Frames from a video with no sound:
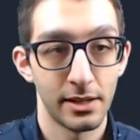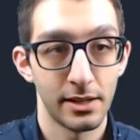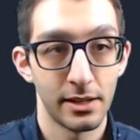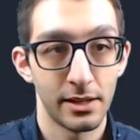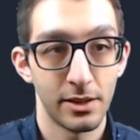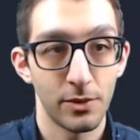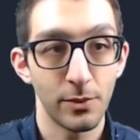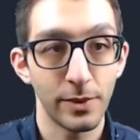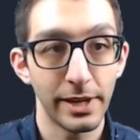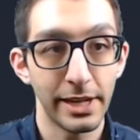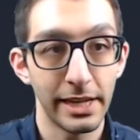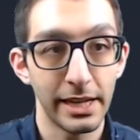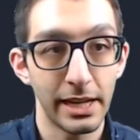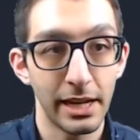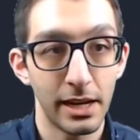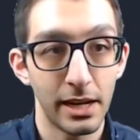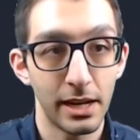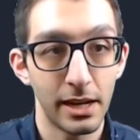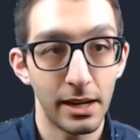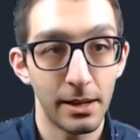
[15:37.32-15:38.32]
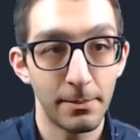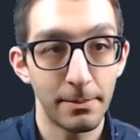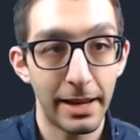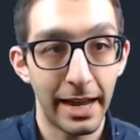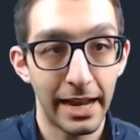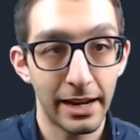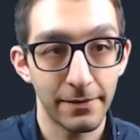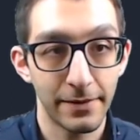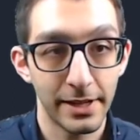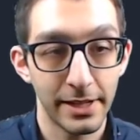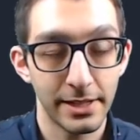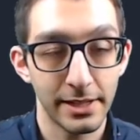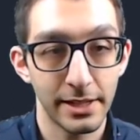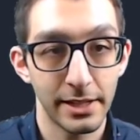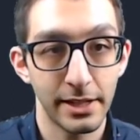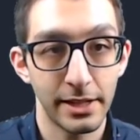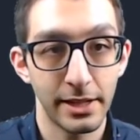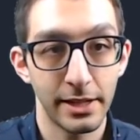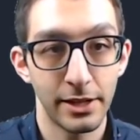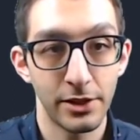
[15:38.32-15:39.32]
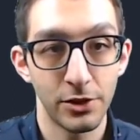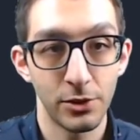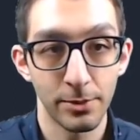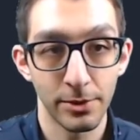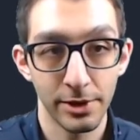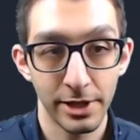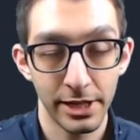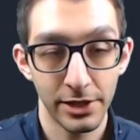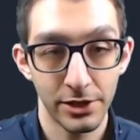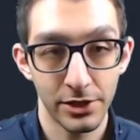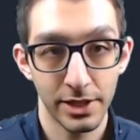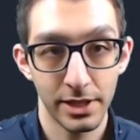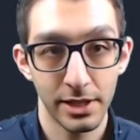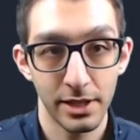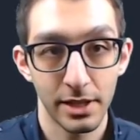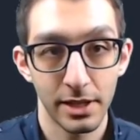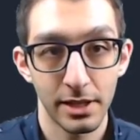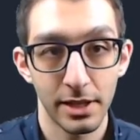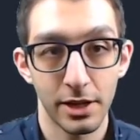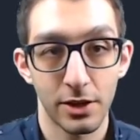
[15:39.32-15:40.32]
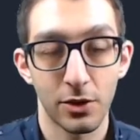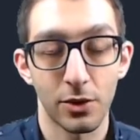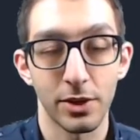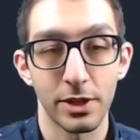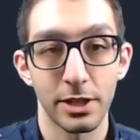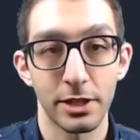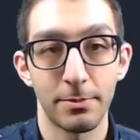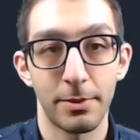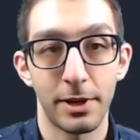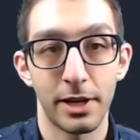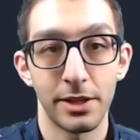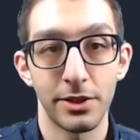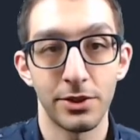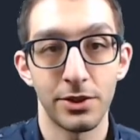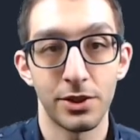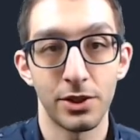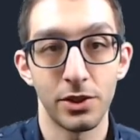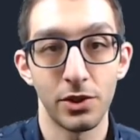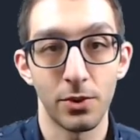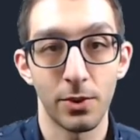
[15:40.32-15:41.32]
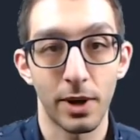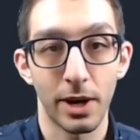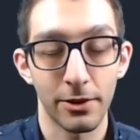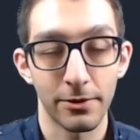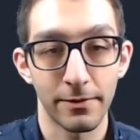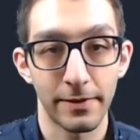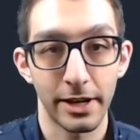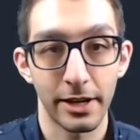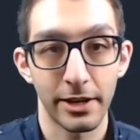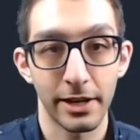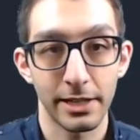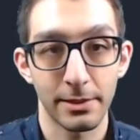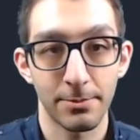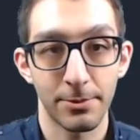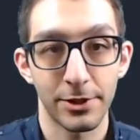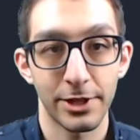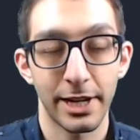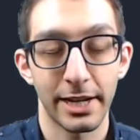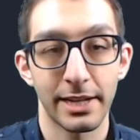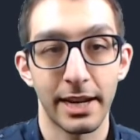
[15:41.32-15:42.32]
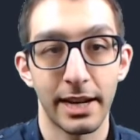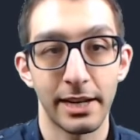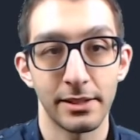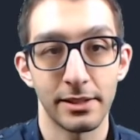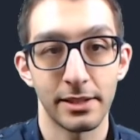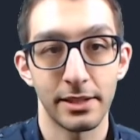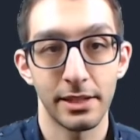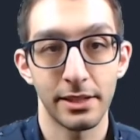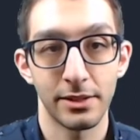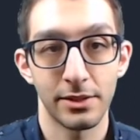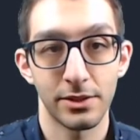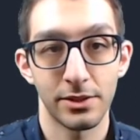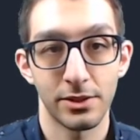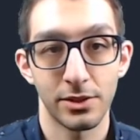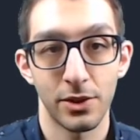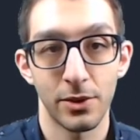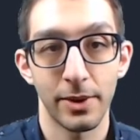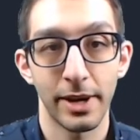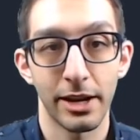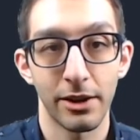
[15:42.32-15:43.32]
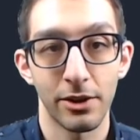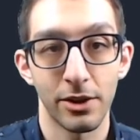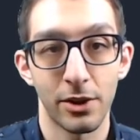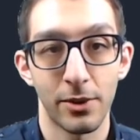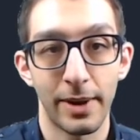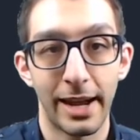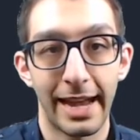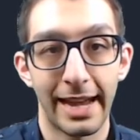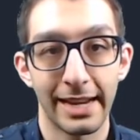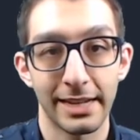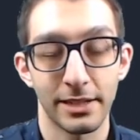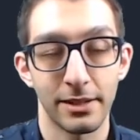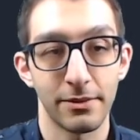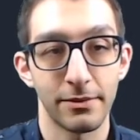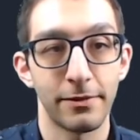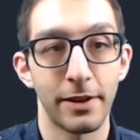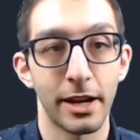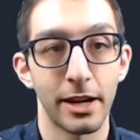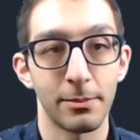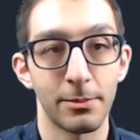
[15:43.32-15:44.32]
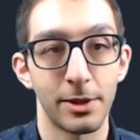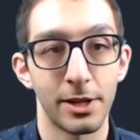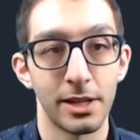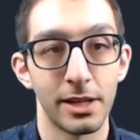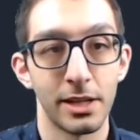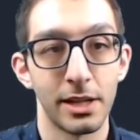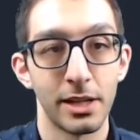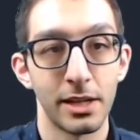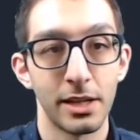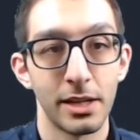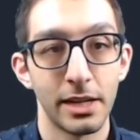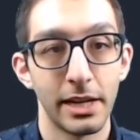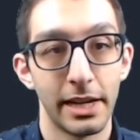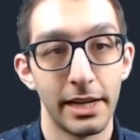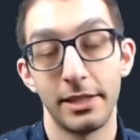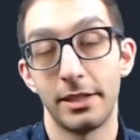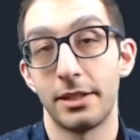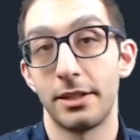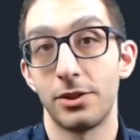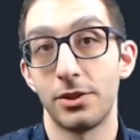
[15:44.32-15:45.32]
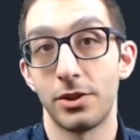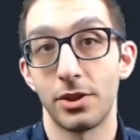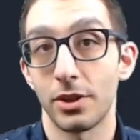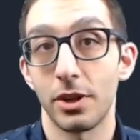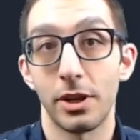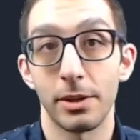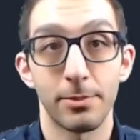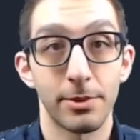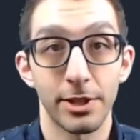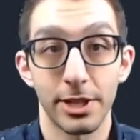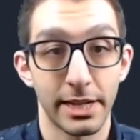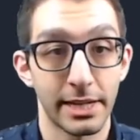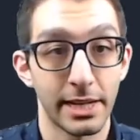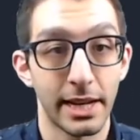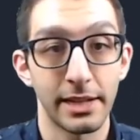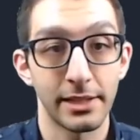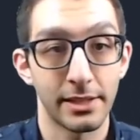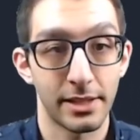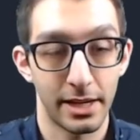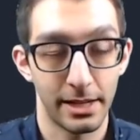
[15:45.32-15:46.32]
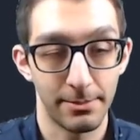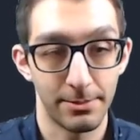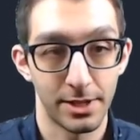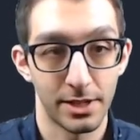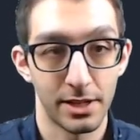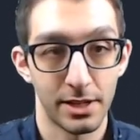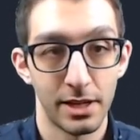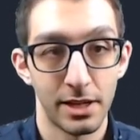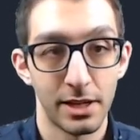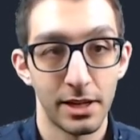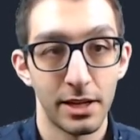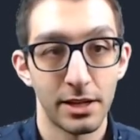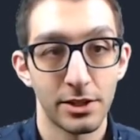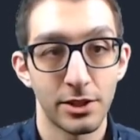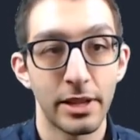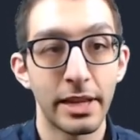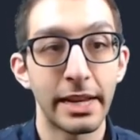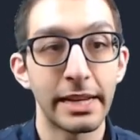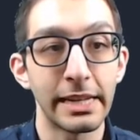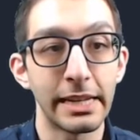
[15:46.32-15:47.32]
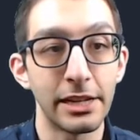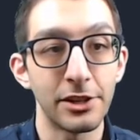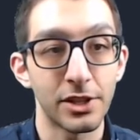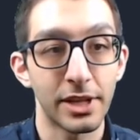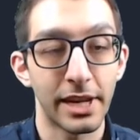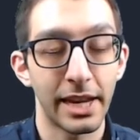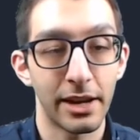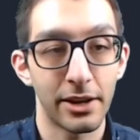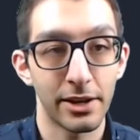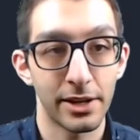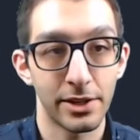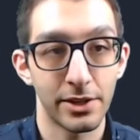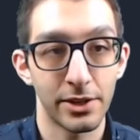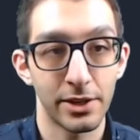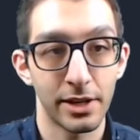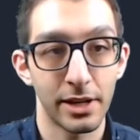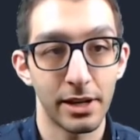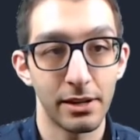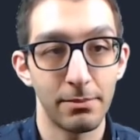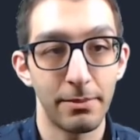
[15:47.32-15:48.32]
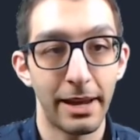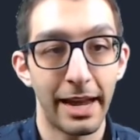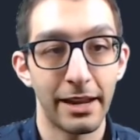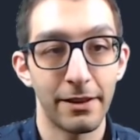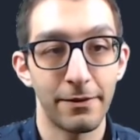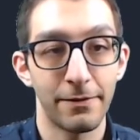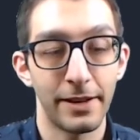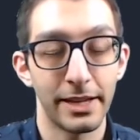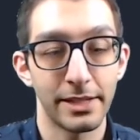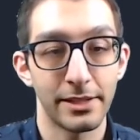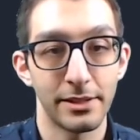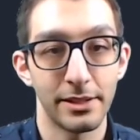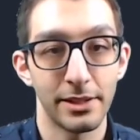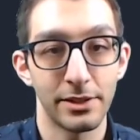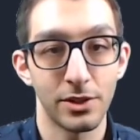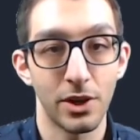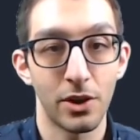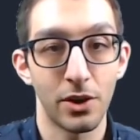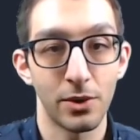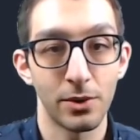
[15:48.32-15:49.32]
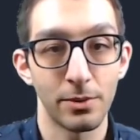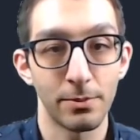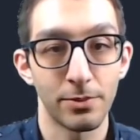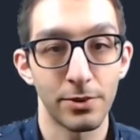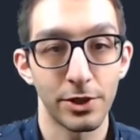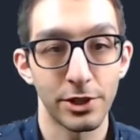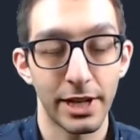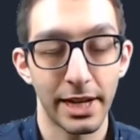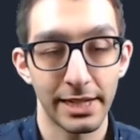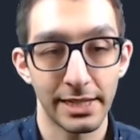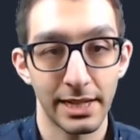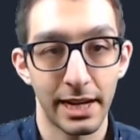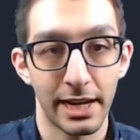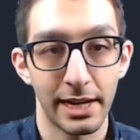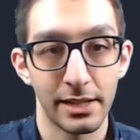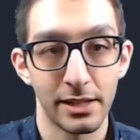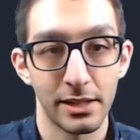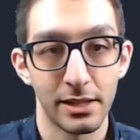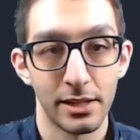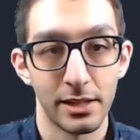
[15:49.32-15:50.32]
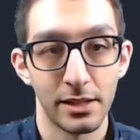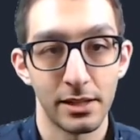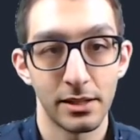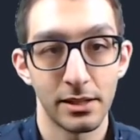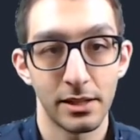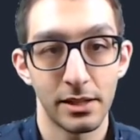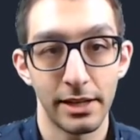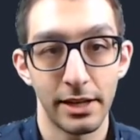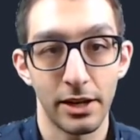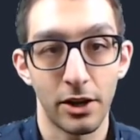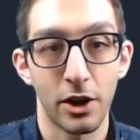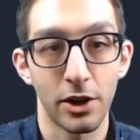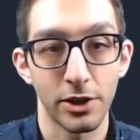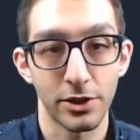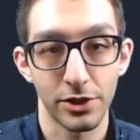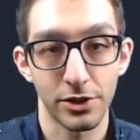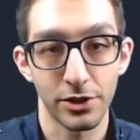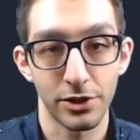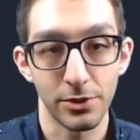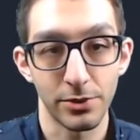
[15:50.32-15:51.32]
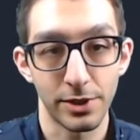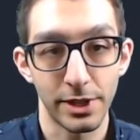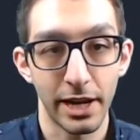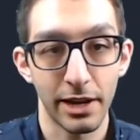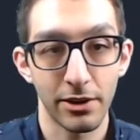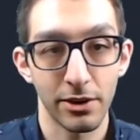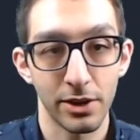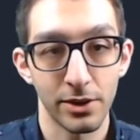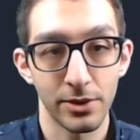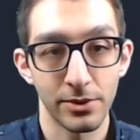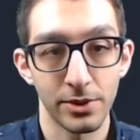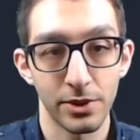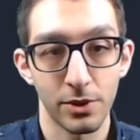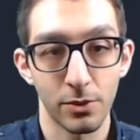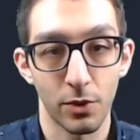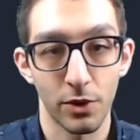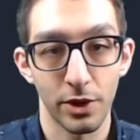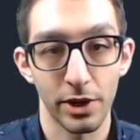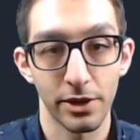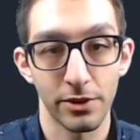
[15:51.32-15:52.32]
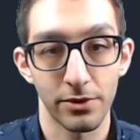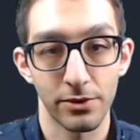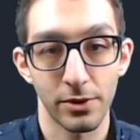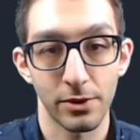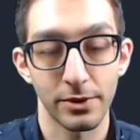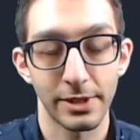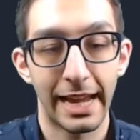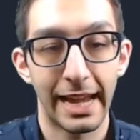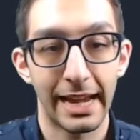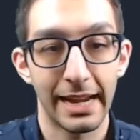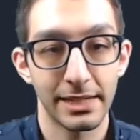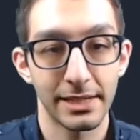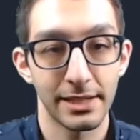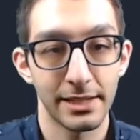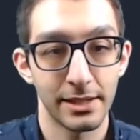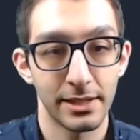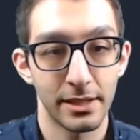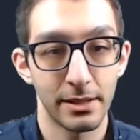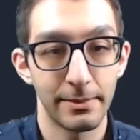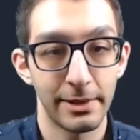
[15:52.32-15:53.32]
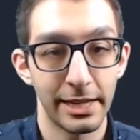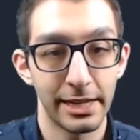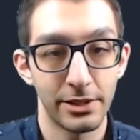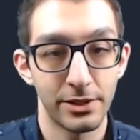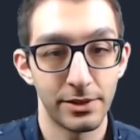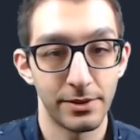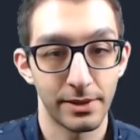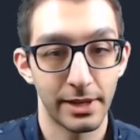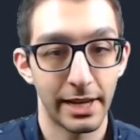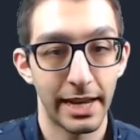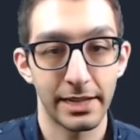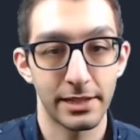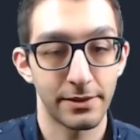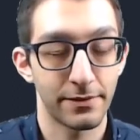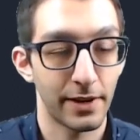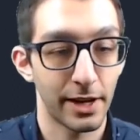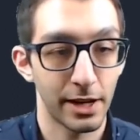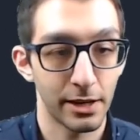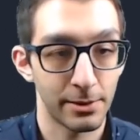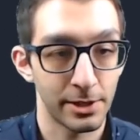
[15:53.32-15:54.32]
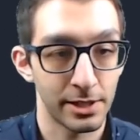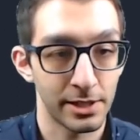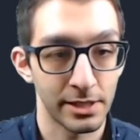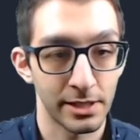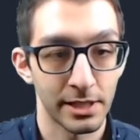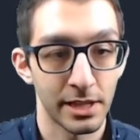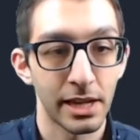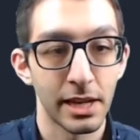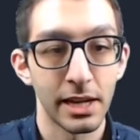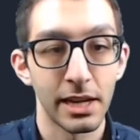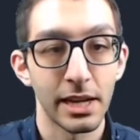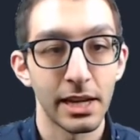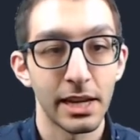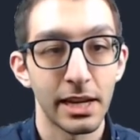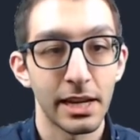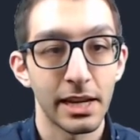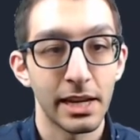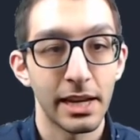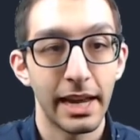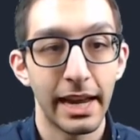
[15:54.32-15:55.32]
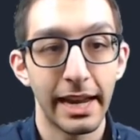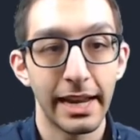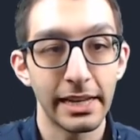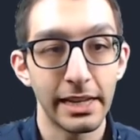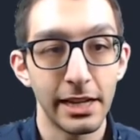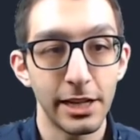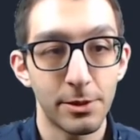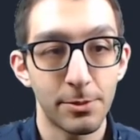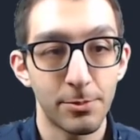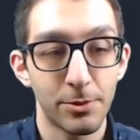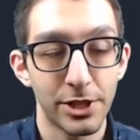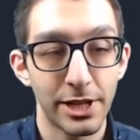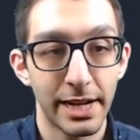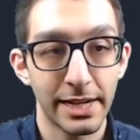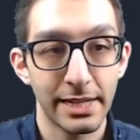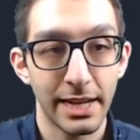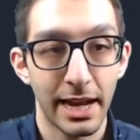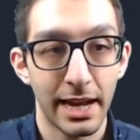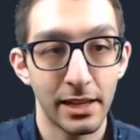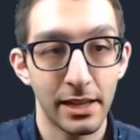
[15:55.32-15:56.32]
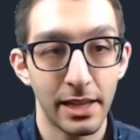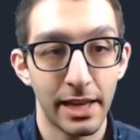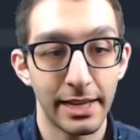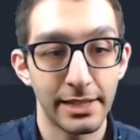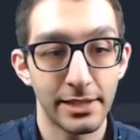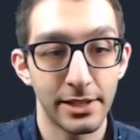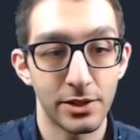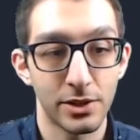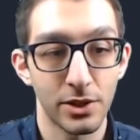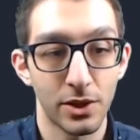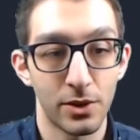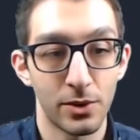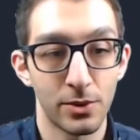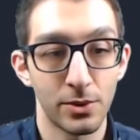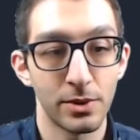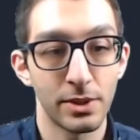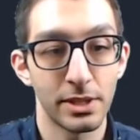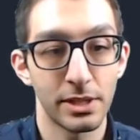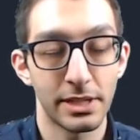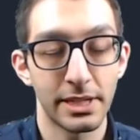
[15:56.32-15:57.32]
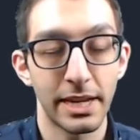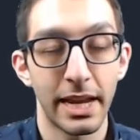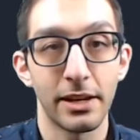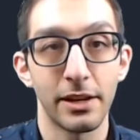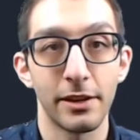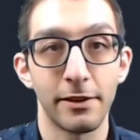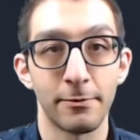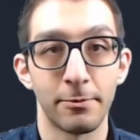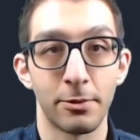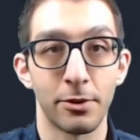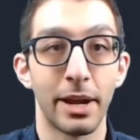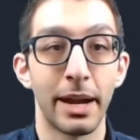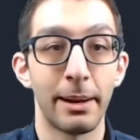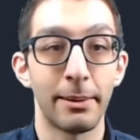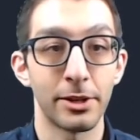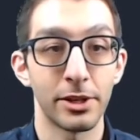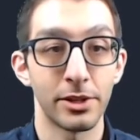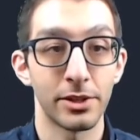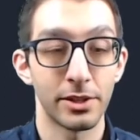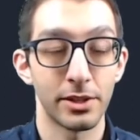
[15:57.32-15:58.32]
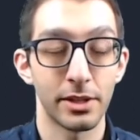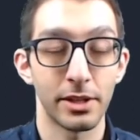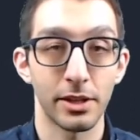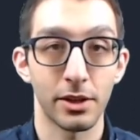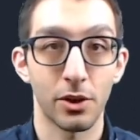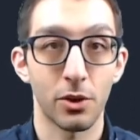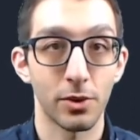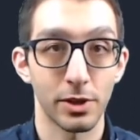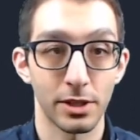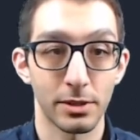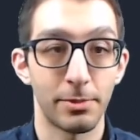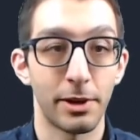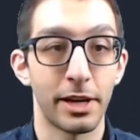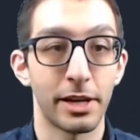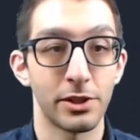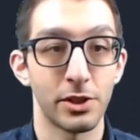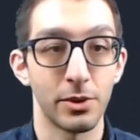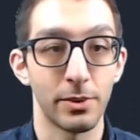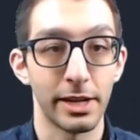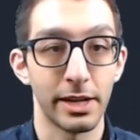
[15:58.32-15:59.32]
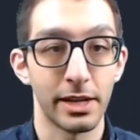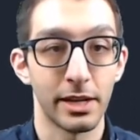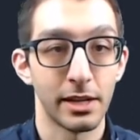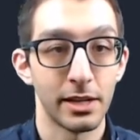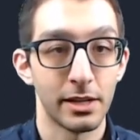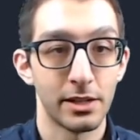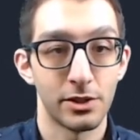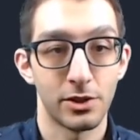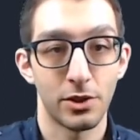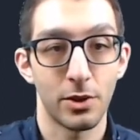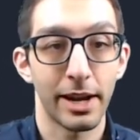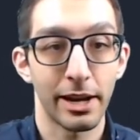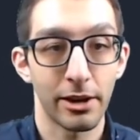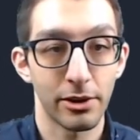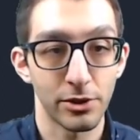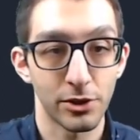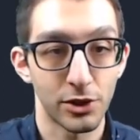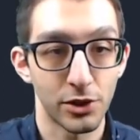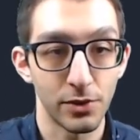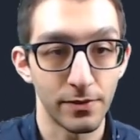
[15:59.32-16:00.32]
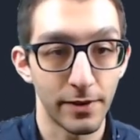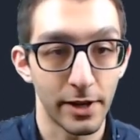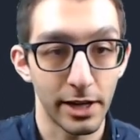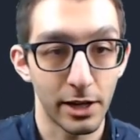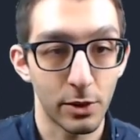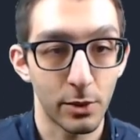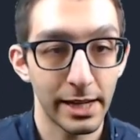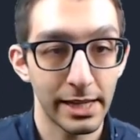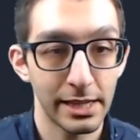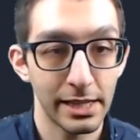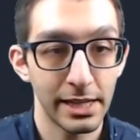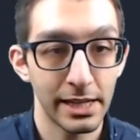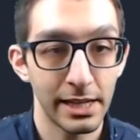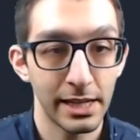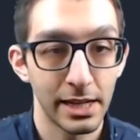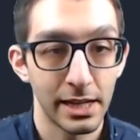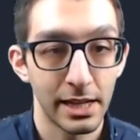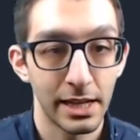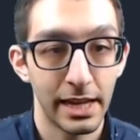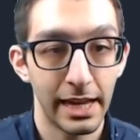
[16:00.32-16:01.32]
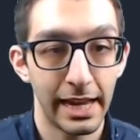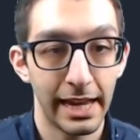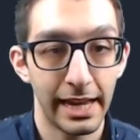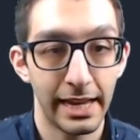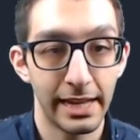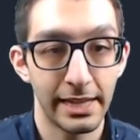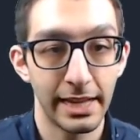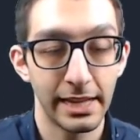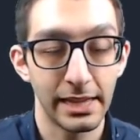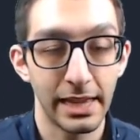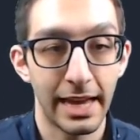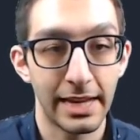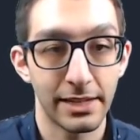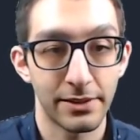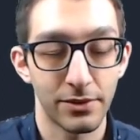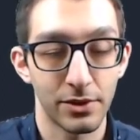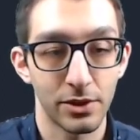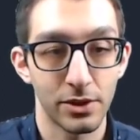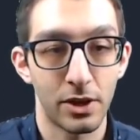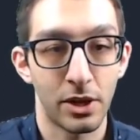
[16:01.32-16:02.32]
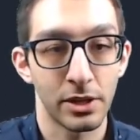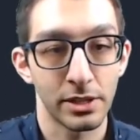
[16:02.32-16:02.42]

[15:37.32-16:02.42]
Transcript: We manifested it in an enumeration that corresponds to our various projectile scenes, so arrow, axe, and fireball, and this is just called projectile types. So then each character can manifest its own projectile. An archer shoots arrows, the warrior throws axes, and the mage casts fireballs. And each projectile has its own set of parameters that correspond to it. So arrows shoot very quickly and they last for a long